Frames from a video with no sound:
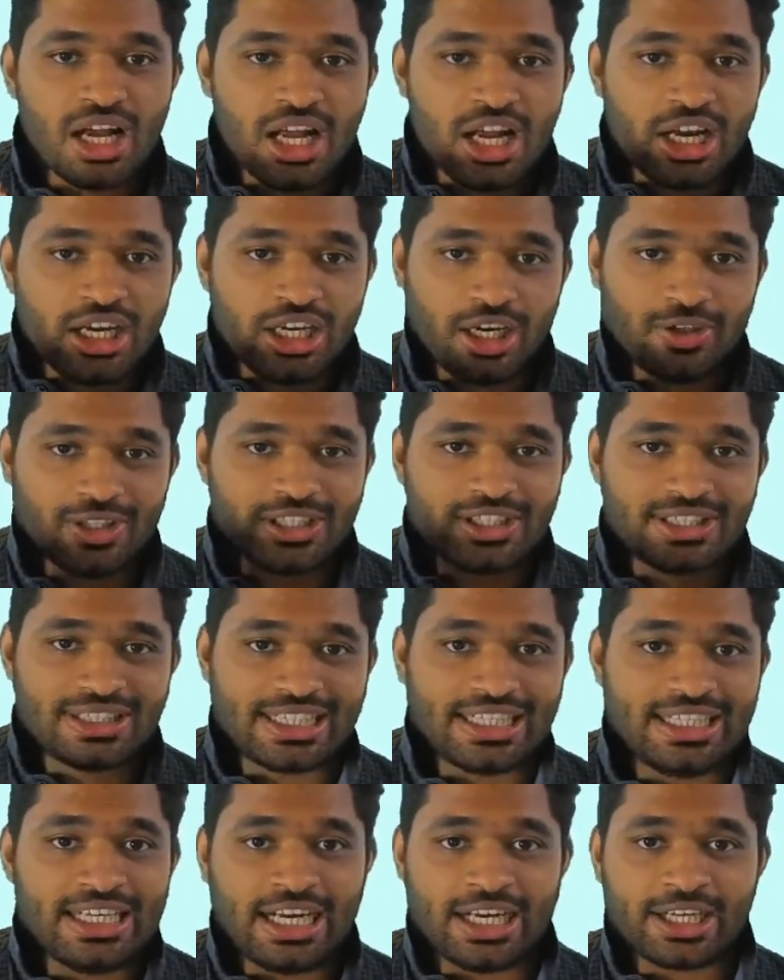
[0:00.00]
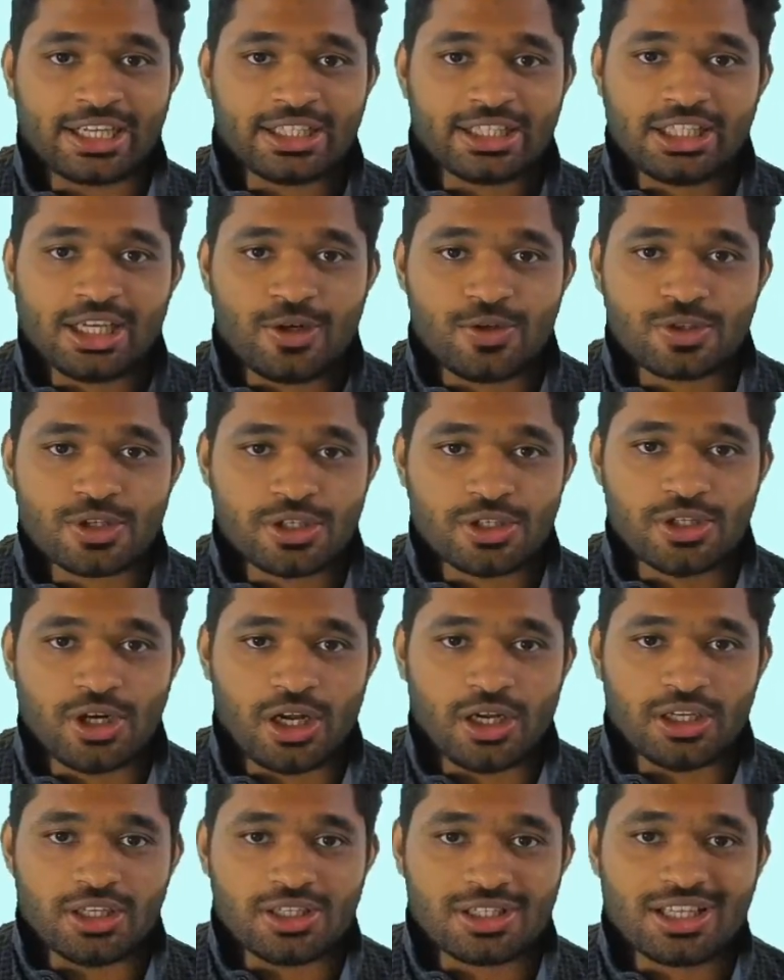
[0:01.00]
Now the
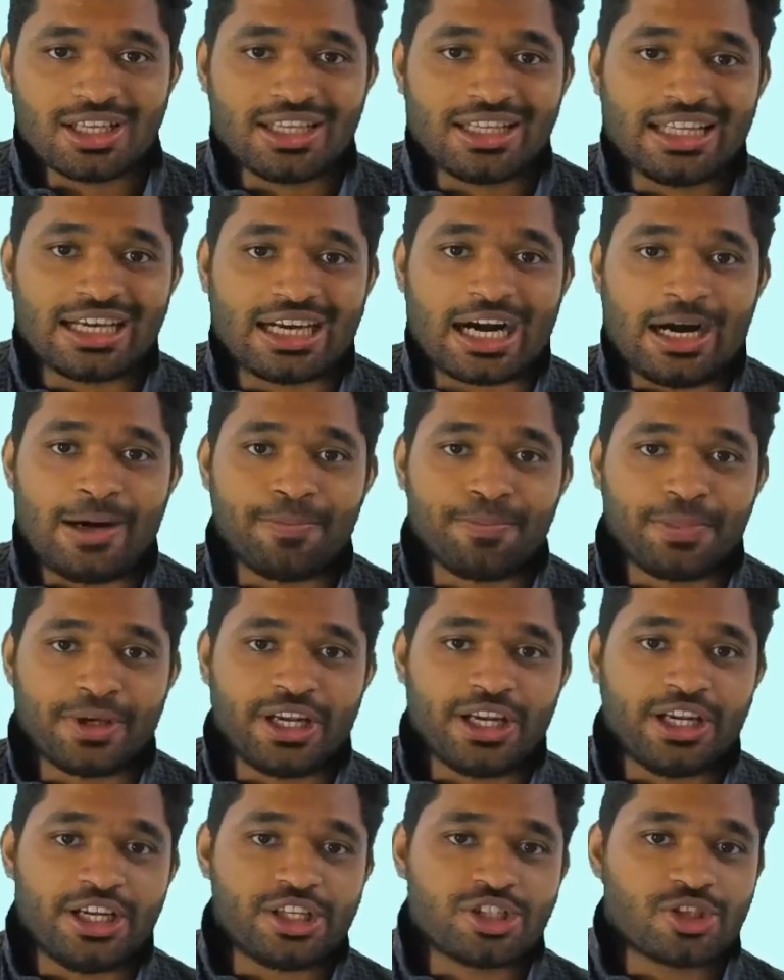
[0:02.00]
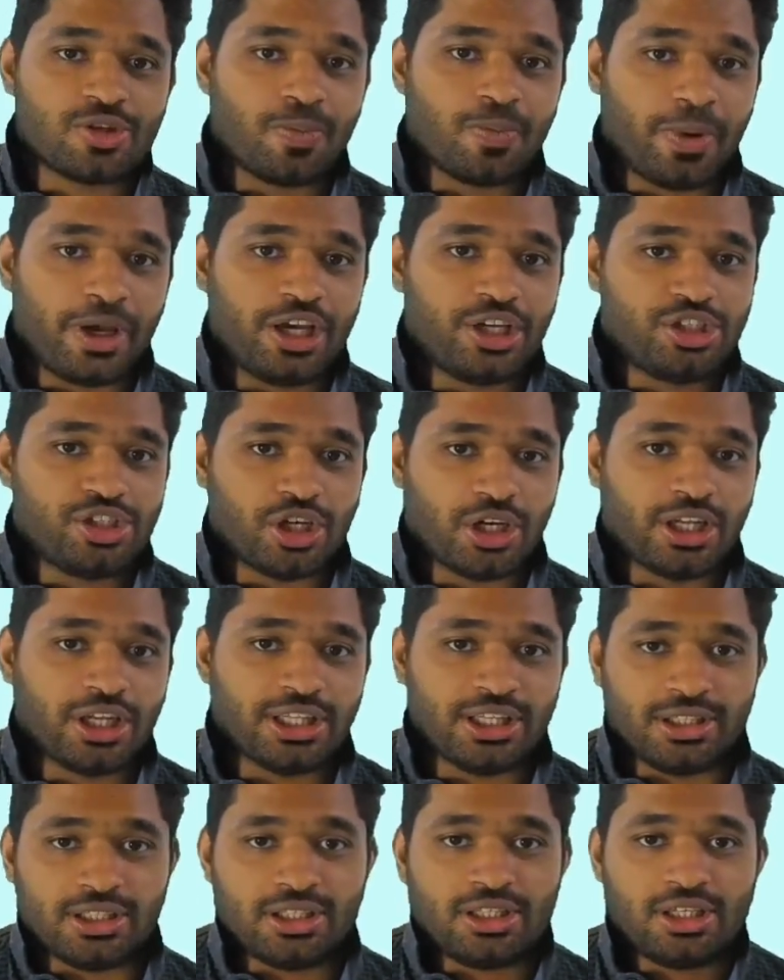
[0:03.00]
$300,000 the company needs to pay Jonathan
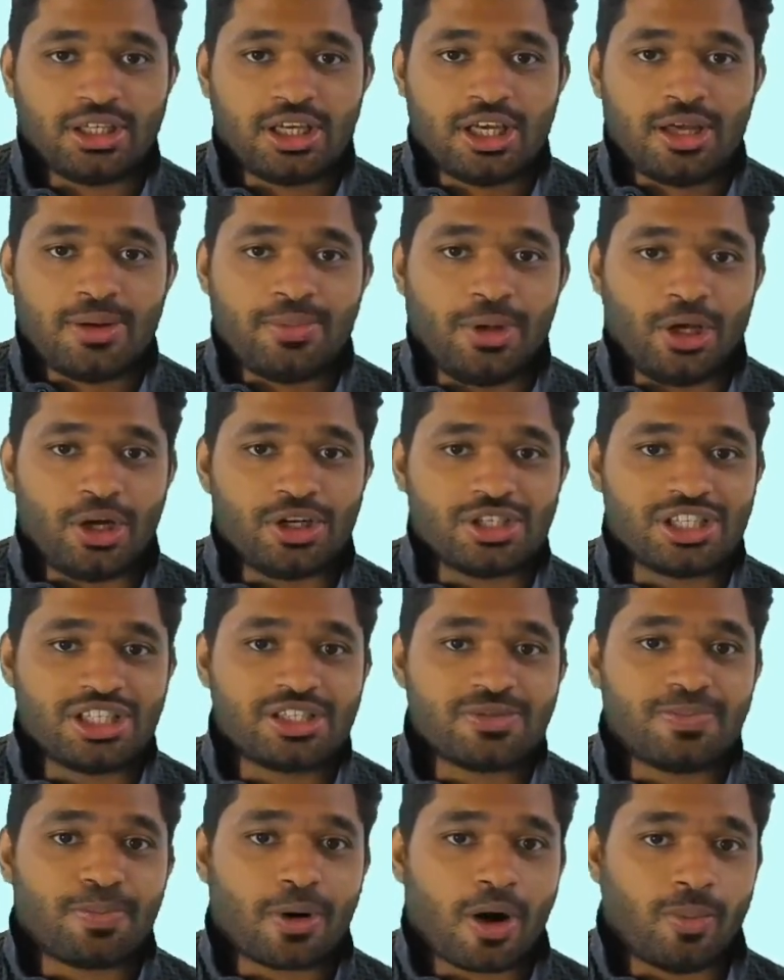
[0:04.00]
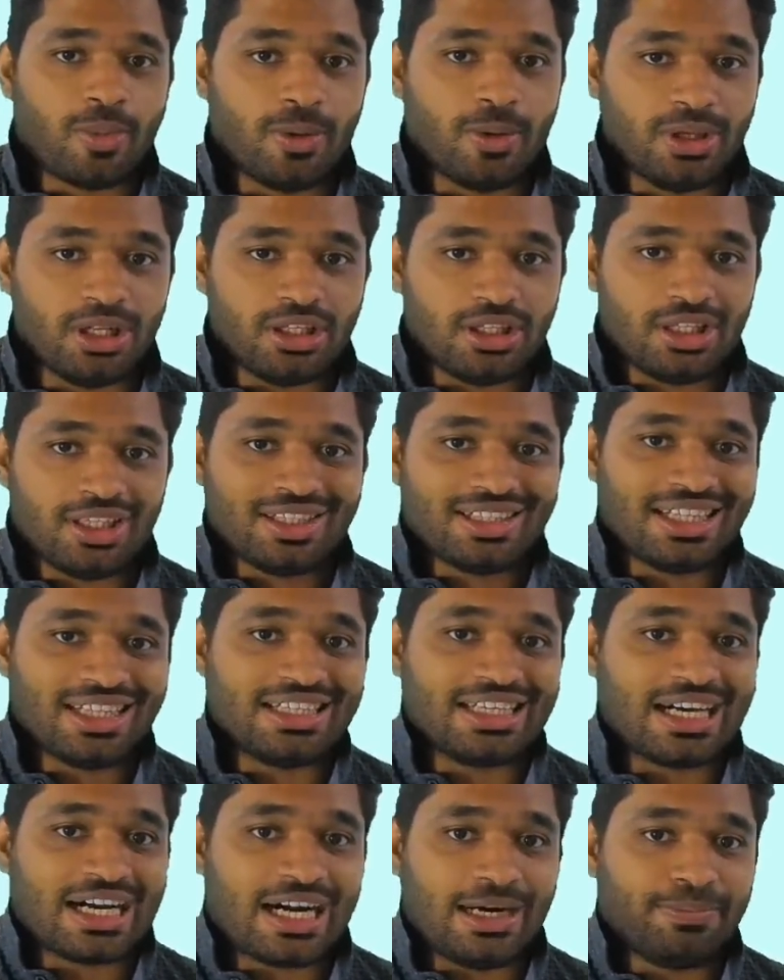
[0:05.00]
because it's probable that the
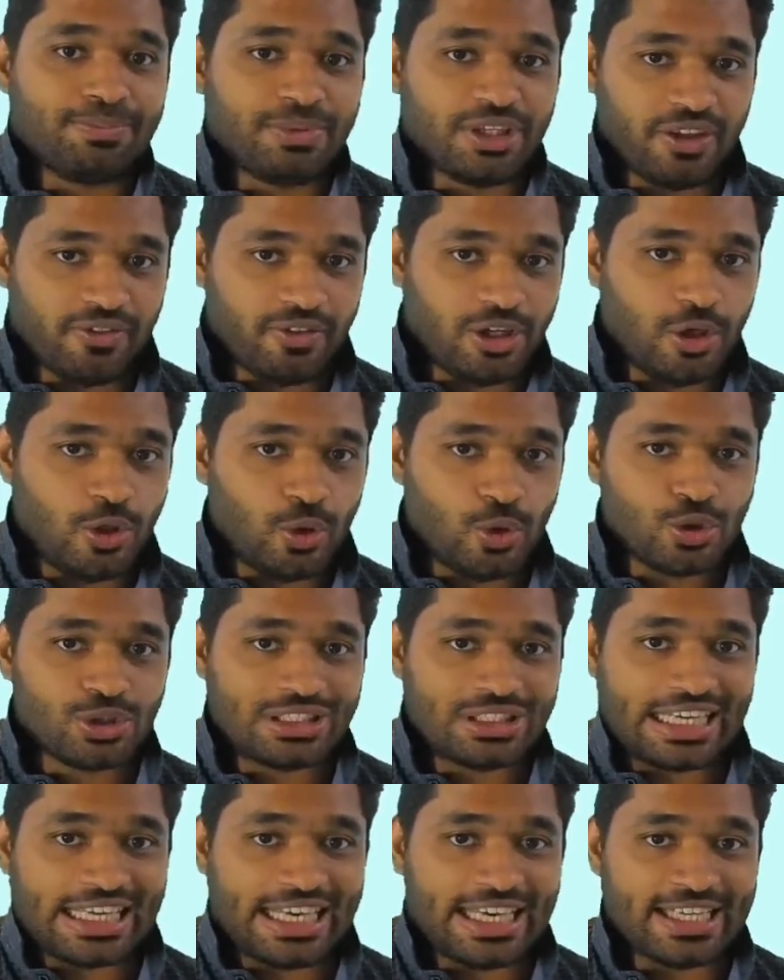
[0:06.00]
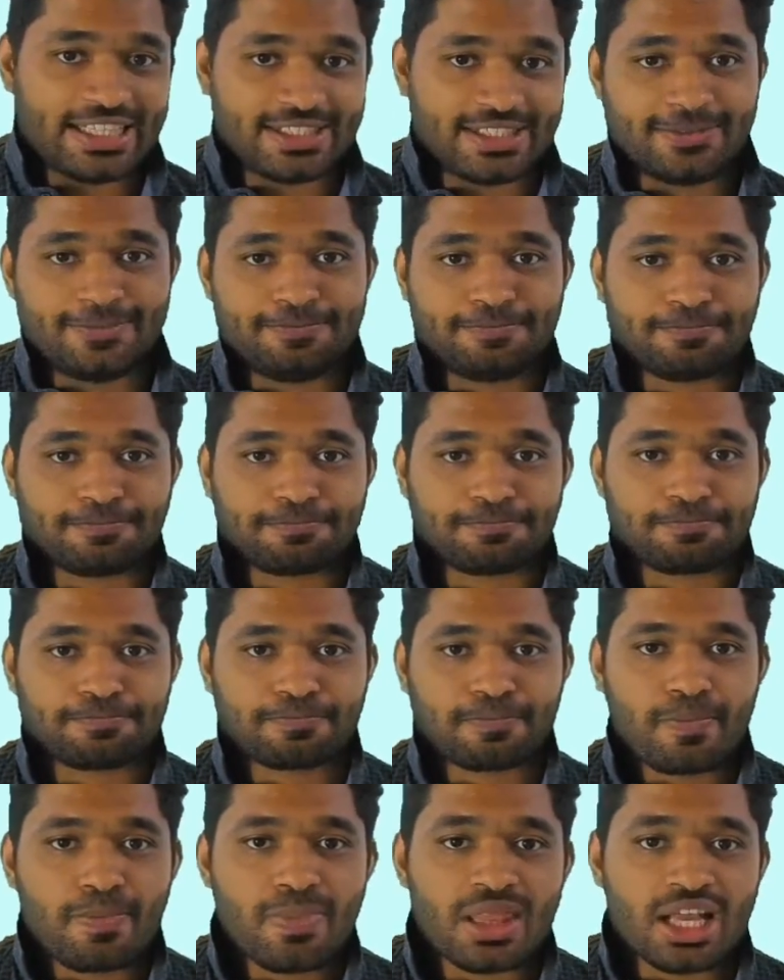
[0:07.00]
company will lose the case,
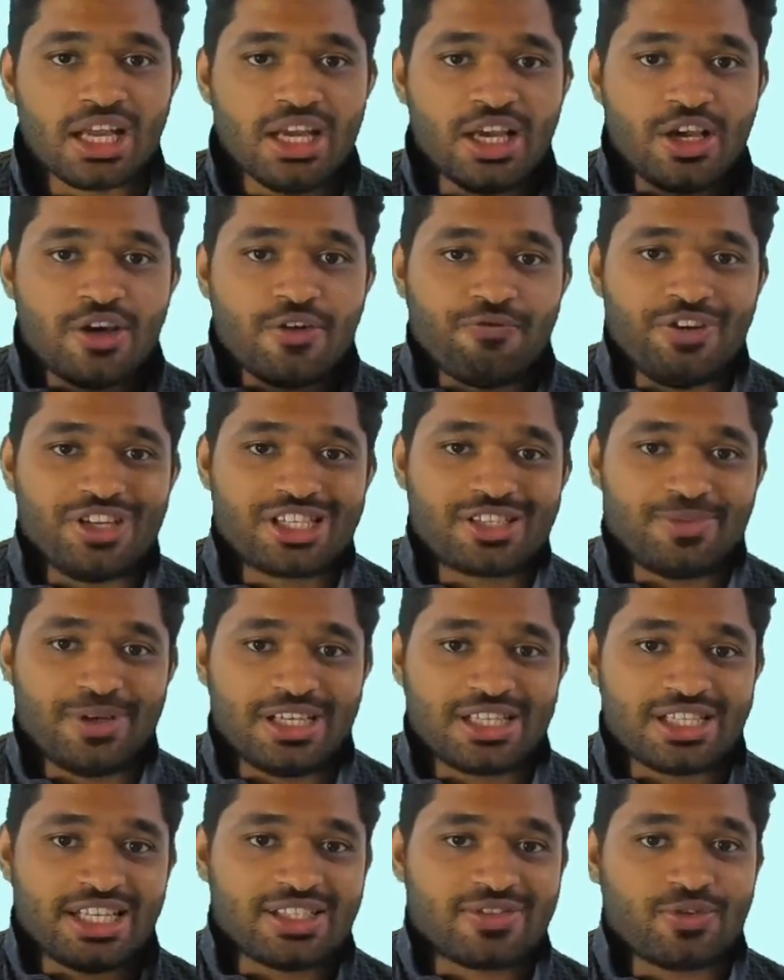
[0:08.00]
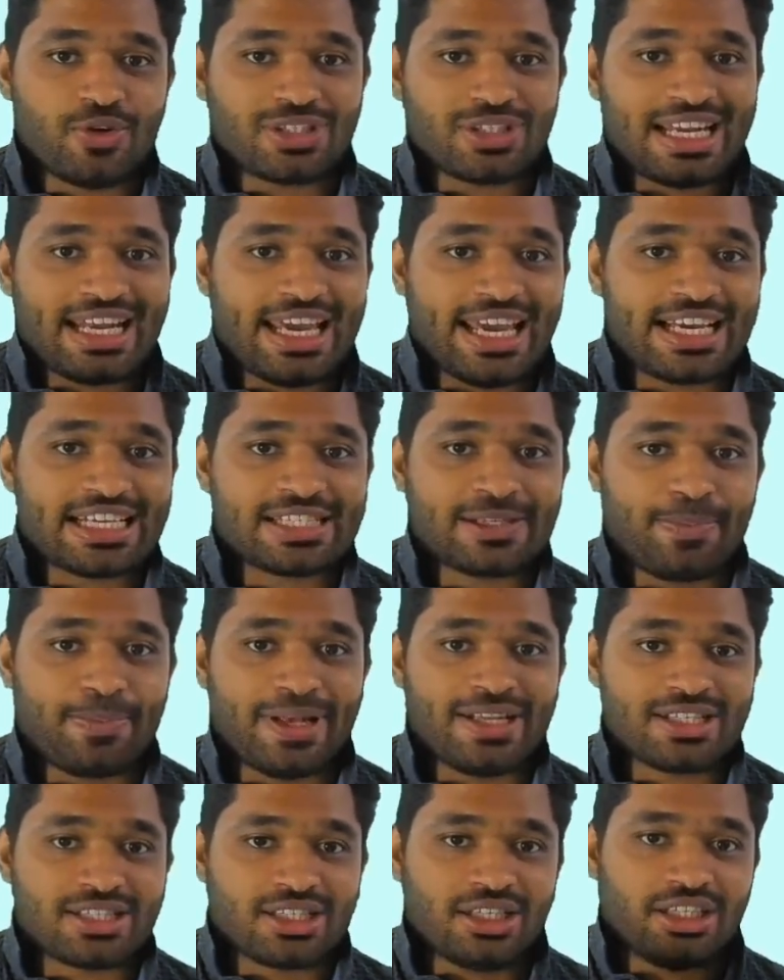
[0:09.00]
which means this was an
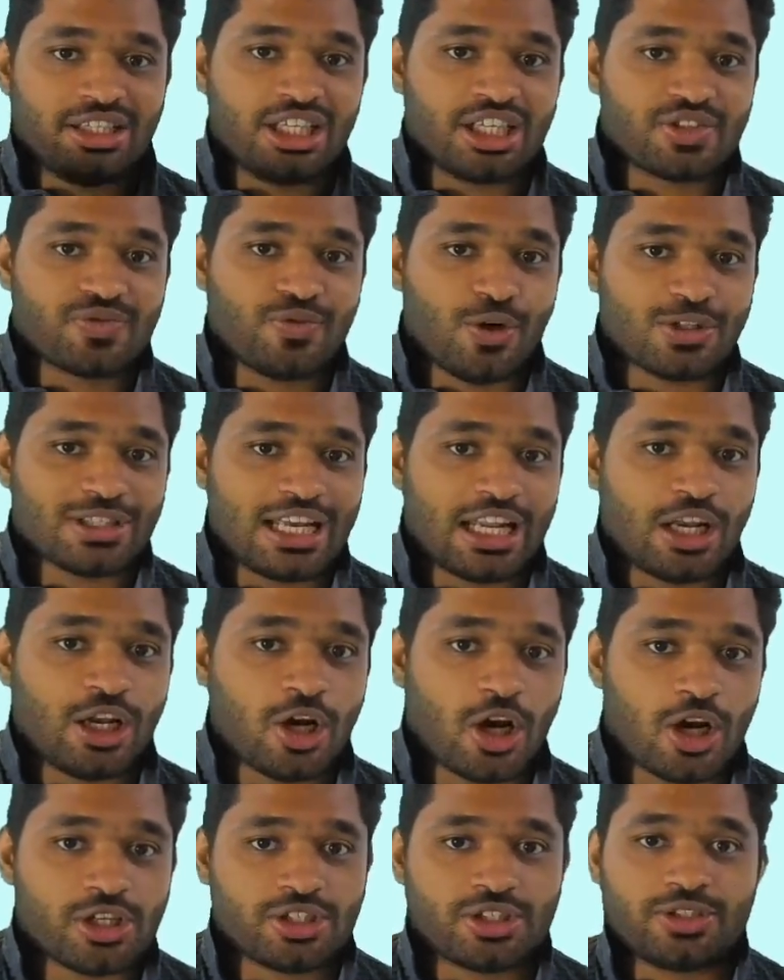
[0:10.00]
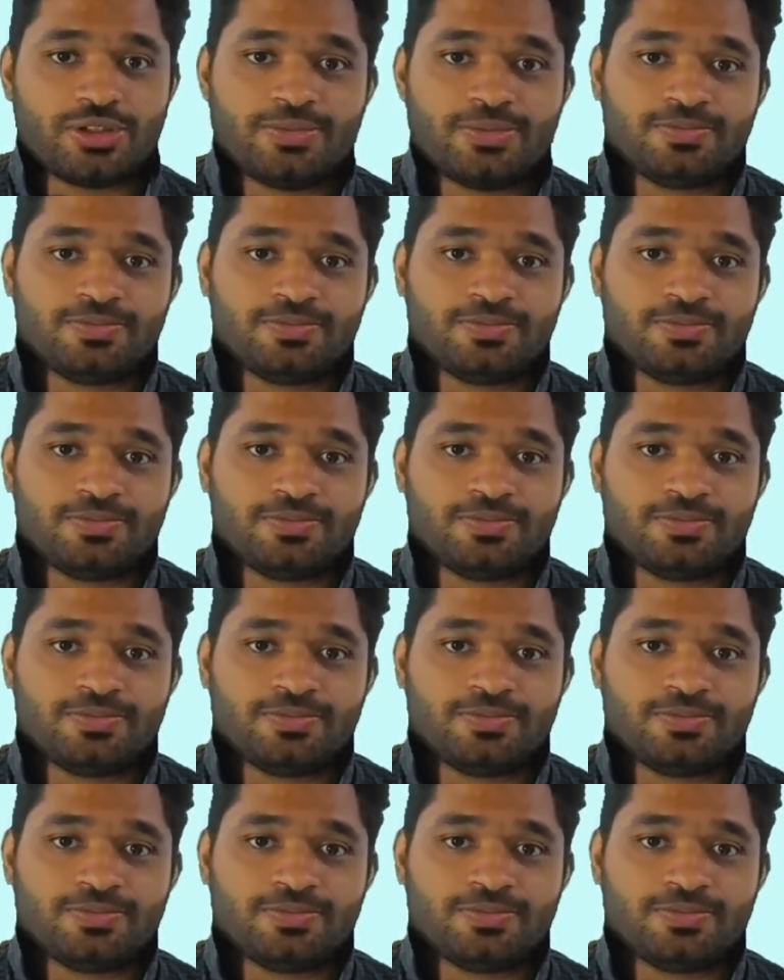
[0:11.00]
expense, this was a loss